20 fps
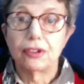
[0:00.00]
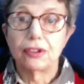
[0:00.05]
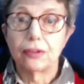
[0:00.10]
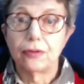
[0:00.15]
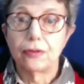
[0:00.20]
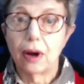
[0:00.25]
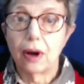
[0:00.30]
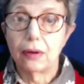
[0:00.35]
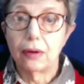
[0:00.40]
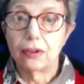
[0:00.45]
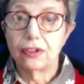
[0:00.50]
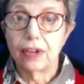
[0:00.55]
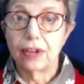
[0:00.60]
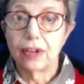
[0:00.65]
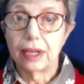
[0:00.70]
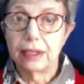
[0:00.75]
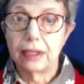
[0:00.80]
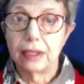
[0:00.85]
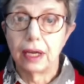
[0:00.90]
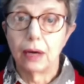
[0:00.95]
but so far as
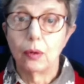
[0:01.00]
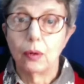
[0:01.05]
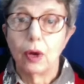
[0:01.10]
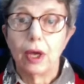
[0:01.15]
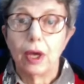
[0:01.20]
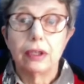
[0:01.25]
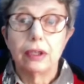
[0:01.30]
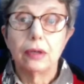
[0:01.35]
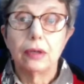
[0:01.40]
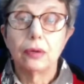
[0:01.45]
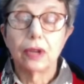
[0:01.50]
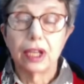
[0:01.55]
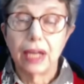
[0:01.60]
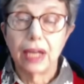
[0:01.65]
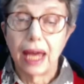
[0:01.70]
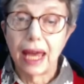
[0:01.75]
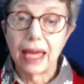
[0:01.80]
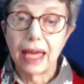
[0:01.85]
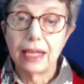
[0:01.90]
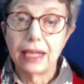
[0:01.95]
I know, you
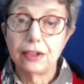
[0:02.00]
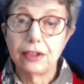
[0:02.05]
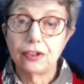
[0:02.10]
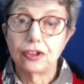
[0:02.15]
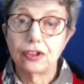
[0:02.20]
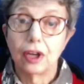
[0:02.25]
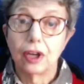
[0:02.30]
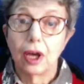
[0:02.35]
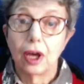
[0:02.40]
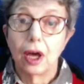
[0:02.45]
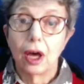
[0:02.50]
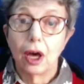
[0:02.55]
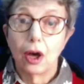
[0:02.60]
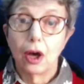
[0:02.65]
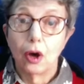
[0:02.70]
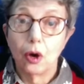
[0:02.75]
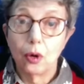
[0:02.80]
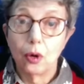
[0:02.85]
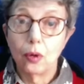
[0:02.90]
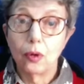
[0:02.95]
can hate
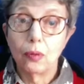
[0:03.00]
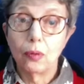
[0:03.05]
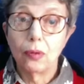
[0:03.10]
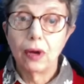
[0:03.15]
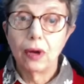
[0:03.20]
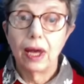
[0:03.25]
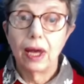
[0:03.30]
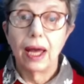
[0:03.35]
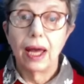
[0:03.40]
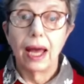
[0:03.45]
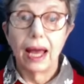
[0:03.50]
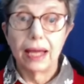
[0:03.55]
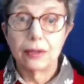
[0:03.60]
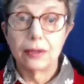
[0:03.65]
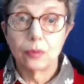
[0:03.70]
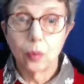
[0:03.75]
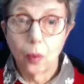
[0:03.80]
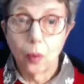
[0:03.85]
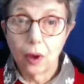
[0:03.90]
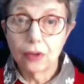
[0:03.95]
whom
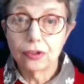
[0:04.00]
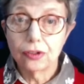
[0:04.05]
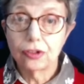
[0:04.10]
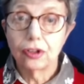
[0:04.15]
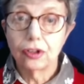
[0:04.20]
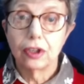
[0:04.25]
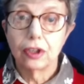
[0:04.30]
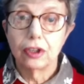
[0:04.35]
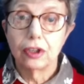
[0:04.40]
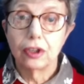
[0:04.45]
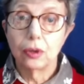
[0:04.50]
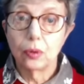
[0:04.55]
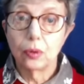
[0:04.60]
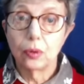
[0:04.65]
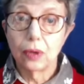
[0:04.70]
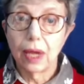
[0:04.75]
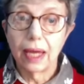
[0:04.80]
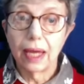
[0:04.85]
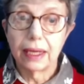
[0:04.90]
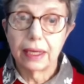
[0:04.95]
and what
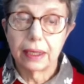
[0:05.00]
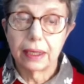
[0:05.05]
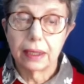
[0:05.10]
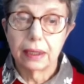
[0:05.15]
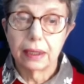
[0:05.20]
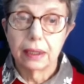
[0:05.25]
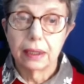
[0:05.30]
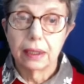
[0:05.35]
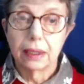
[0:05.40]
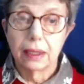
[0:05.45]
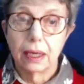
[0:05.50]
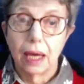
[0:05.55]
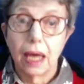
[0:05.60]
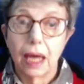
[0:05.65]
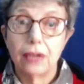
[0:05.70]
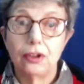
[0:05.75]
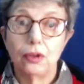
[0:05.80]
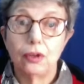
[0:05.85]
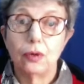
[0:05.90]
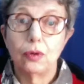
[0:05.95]
you like.
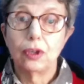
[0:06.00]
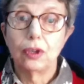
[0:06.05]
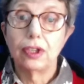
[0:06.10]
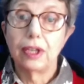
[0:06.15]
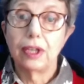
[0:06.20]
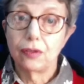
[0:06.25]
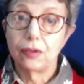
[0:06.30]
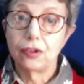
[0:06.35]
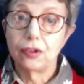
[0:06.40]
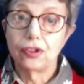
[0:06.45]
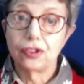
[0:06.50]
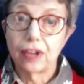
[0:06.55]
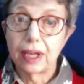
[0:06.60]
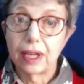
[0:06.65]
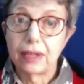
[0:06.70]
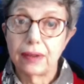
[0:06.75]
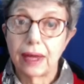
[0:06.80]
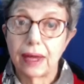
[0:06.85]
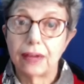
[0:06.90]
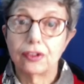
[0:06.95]
And you can even
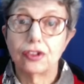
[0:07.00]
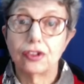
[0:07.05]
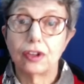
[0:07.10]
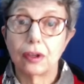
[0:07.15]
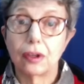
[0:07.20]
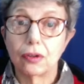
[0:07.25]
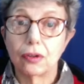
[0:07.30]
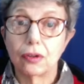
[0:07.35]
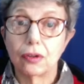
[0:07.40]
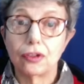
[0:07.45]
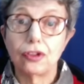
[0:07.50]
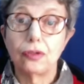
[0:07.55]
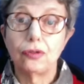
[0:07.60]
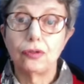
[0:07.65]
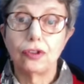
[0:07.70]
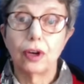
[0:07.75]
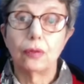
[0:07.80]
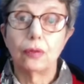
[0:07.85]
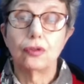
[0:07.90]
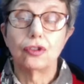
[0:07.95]
say that so long as
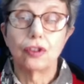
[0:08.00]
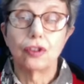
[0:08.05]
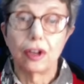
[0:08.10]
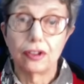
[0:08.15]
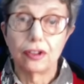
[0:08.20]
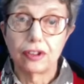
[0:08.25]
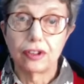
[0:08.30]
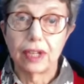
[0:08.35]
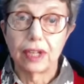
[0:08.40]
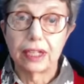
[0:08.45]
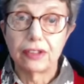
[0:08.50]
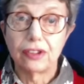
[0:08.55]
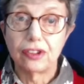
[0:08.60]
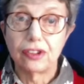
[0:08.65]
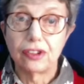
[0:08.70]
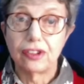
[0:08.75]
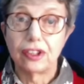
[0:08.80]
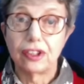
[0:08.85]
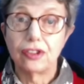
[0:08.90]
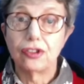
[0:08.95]
you don't
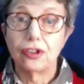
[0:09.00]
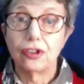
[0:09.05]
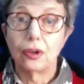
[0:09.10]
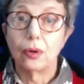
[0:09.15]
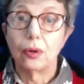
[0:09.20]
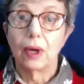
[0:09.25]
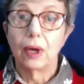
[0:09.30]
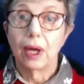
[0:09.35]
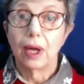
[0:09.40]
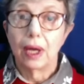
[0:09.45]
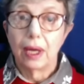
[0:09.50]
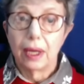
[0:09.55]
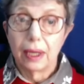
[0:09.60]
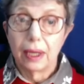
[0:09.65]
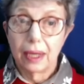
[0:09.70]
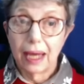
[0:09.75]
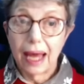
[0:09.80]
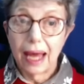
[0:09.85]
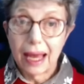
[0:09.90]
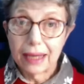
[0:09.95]
translate it into
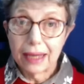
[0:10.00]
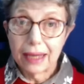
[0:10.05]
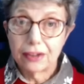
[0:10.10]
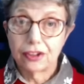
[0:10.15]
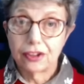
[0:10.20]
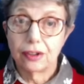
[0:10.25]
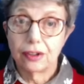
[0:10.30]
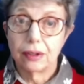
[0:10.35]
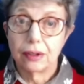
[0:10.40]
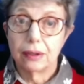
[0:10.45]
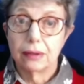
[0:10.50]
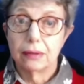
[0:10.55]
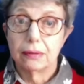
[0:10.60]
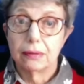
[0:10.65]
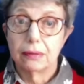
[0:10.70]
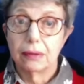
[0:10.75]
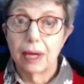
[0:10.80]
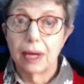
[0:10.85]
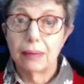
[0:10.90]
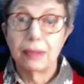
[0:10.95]
action.
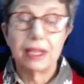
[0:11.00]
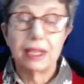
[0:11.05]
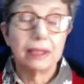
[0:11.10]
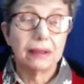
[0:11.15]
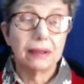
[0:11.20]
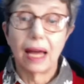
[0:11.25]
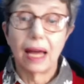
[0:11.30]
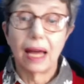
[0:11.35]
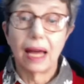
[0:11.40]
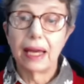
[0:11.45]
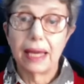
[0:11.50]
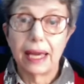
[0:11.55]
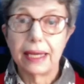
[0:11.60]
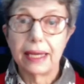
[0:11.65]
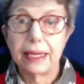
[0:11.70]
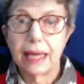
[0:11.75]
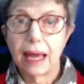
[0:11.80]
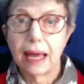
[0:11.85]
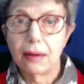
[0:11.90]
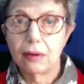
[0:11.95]
I mean, I
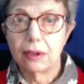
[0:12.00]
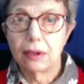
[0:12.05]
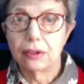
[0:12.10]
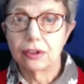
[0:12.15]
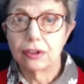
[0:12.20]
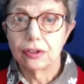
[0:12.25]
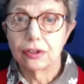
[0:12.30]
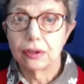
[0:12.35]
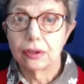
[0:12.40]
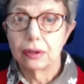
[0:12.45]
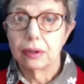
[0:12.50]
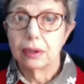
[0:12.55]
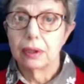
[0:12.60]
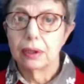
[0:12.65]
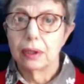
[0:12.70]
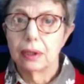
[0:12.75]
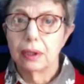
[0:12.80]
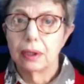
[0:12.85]
hate carrots.